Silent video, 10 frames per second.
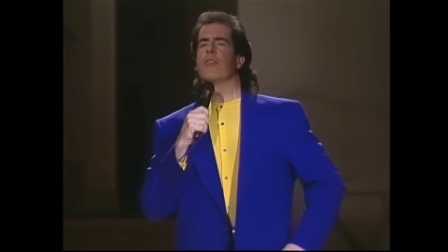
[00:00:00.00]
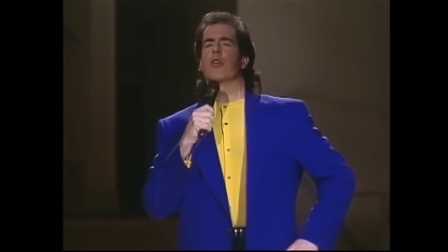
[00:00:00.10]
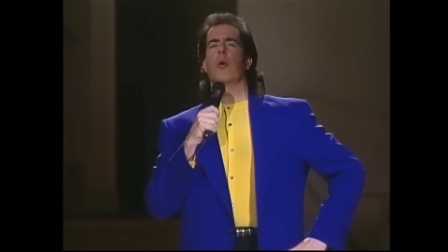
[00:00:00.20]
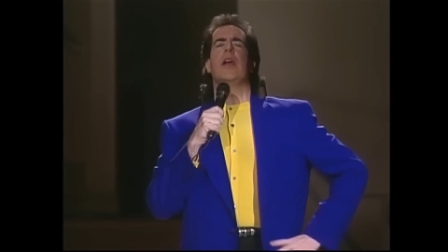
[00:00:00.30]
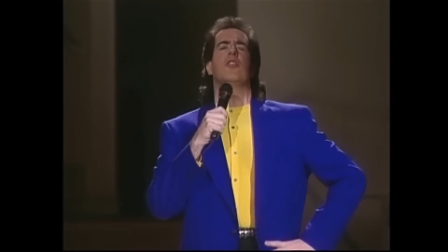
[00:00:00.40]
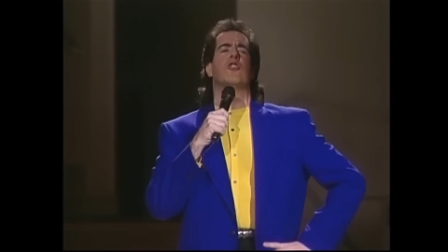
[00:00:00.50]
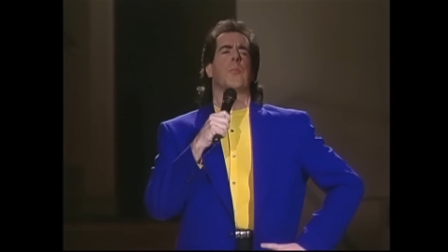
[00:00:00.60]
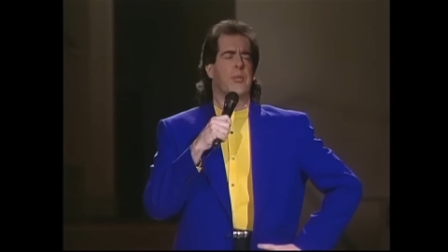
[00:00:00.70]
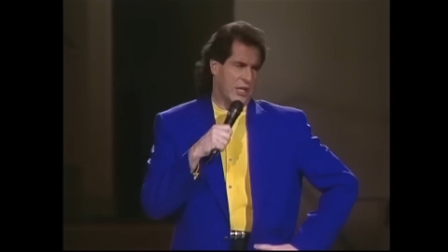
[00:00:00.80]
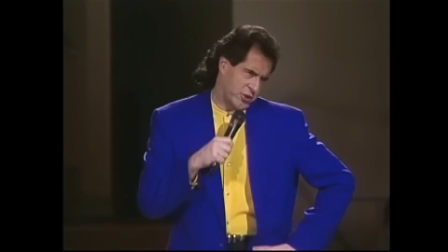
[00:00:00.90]
the Great
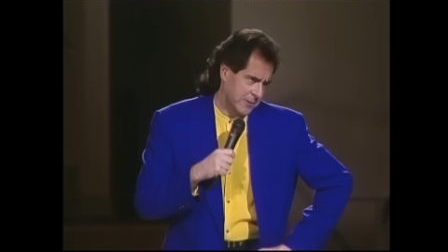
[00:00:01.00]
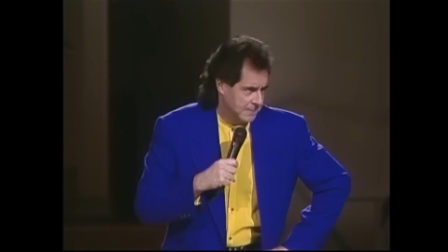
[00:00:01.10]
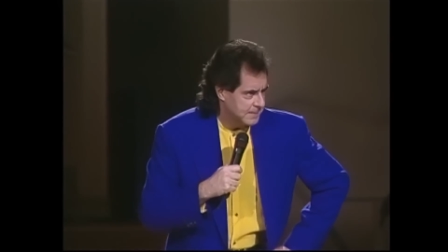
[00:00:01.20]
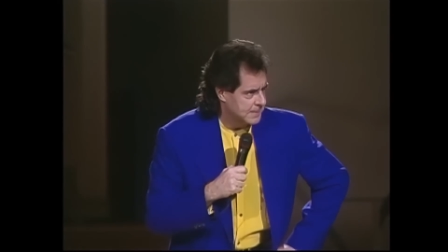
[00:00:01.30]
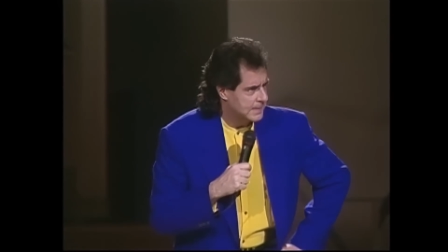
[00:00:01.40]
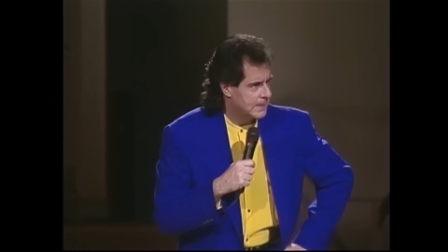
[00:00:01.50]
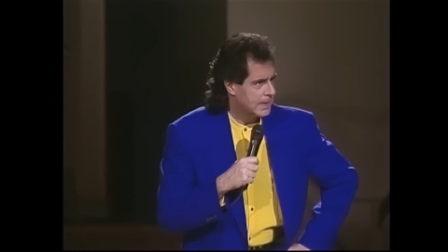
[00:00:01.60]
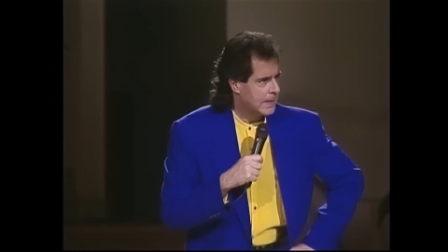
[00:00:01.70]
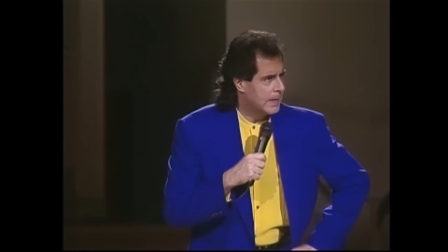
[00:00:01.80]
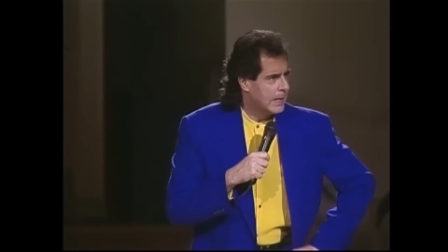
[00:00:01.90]
Depression.
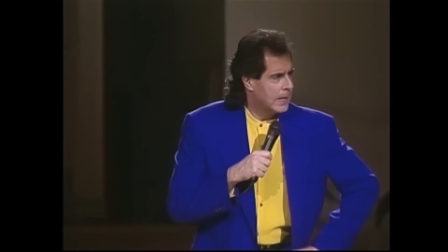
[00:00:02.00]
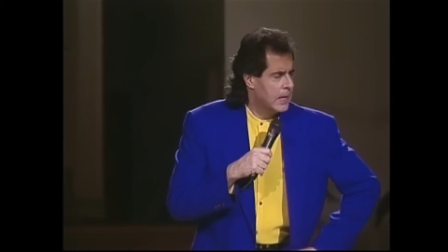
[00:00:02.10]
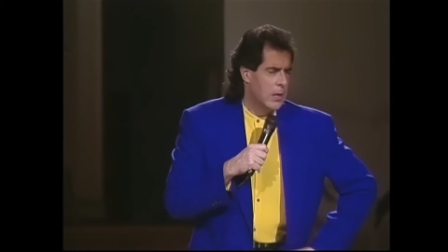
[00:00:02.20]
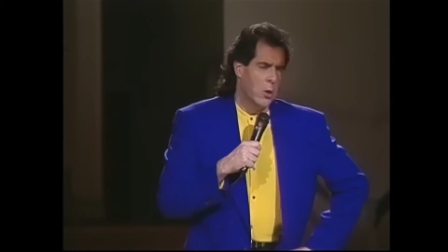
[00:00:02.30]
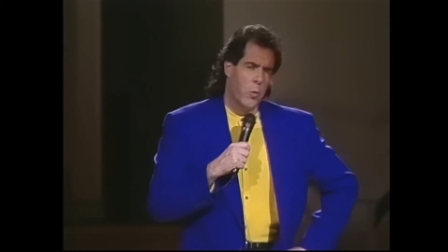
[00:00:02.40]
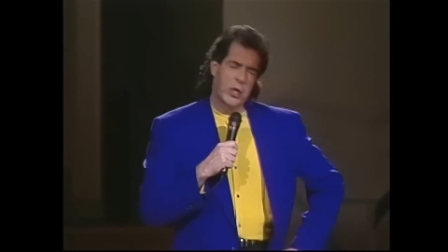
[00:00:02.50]
We